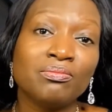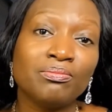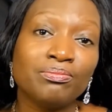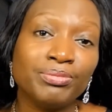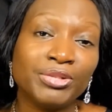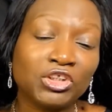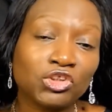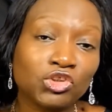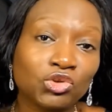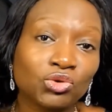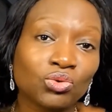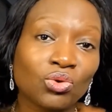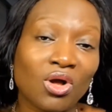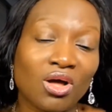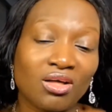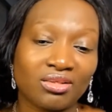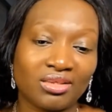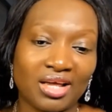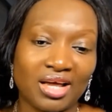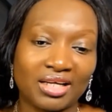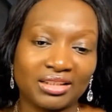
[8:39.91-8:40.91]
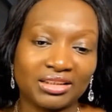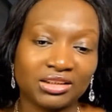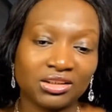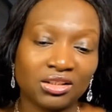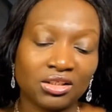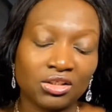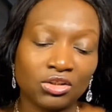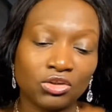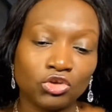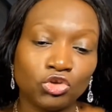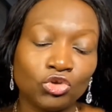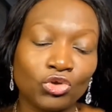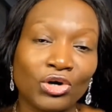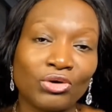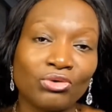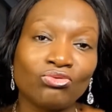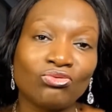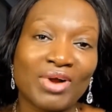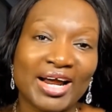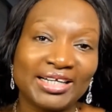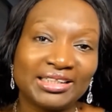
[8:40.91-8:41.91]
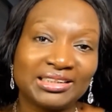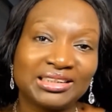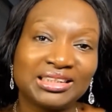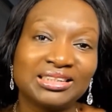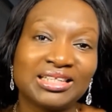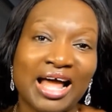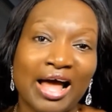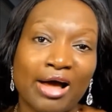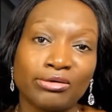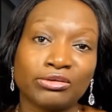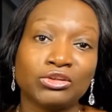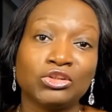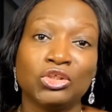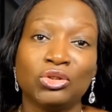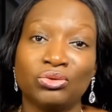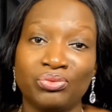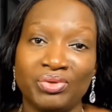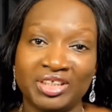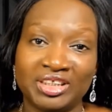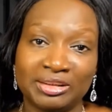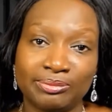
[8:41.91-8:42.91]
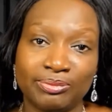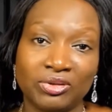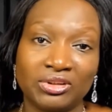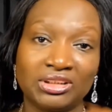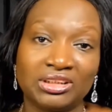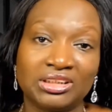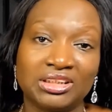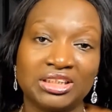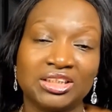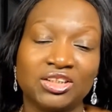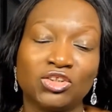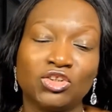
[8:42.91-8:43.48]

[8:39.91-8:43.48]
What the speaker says: be sure that you are writing out your responses,